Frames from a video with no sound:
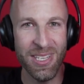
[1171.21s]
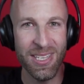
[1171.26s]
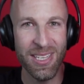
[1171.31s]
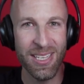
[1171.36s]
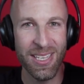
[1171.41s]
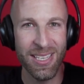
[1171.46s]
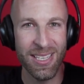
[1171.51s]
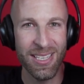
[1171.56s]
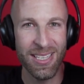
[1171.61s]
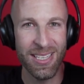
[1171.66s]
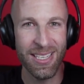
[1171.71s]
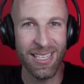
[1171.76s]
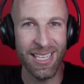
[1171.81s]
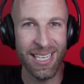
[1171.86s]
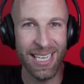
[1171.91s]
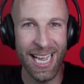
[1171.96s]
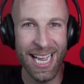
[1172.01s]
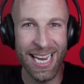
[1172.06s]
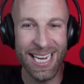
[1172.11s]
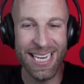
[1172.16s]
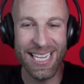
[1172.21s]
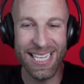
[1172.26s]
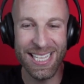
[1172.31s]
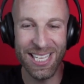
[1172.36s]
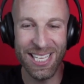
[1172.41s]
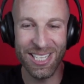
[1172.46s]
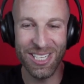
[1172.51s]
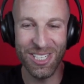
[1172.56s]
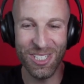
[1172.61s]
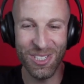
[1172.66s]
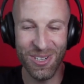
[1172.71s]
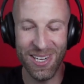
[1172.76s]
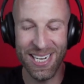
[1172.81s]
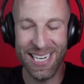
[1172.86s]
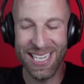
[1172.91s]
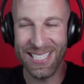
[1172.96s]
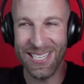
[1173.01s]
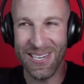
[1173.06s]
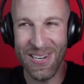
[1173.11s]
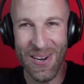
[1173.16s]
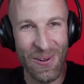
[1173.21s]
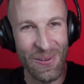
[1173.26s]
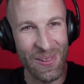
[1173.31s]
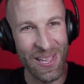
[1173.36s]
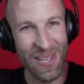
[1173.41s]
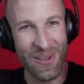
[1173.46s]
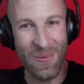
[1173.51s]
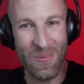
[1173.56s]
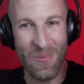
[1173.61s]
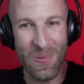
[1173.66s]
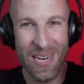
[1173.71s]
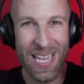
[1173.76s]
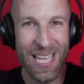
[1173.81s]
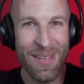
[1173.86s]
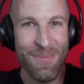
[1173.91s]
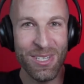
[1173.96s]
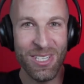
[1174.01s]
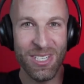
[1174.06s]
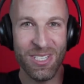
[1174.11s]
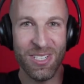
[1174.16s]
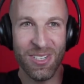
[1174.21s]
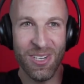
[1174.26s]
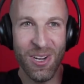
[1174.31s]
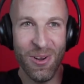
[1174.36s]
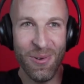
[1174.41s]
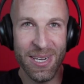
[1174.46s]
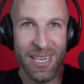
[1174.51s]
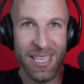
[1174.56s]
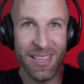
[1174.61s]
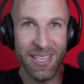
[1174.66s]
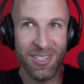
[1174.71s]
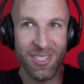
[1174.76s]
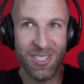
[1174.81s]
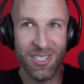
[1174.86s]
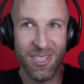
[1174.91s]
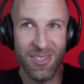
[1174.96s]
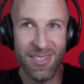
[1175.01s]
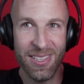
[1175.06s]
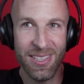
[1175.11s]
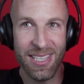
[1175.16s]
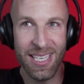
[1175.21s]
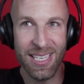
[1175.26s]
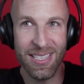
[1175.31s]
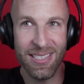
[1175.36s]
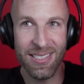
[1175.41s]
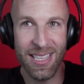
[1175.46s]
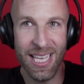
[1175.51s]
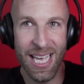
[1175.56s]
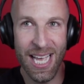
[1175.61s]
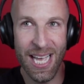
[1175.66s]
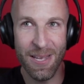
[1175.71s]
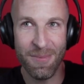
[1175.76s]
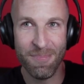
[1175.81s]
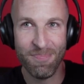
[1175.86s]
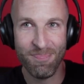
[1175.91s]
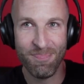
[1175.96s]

Okay. Like I need the control. I need to know like what images are going in. There's certain things that,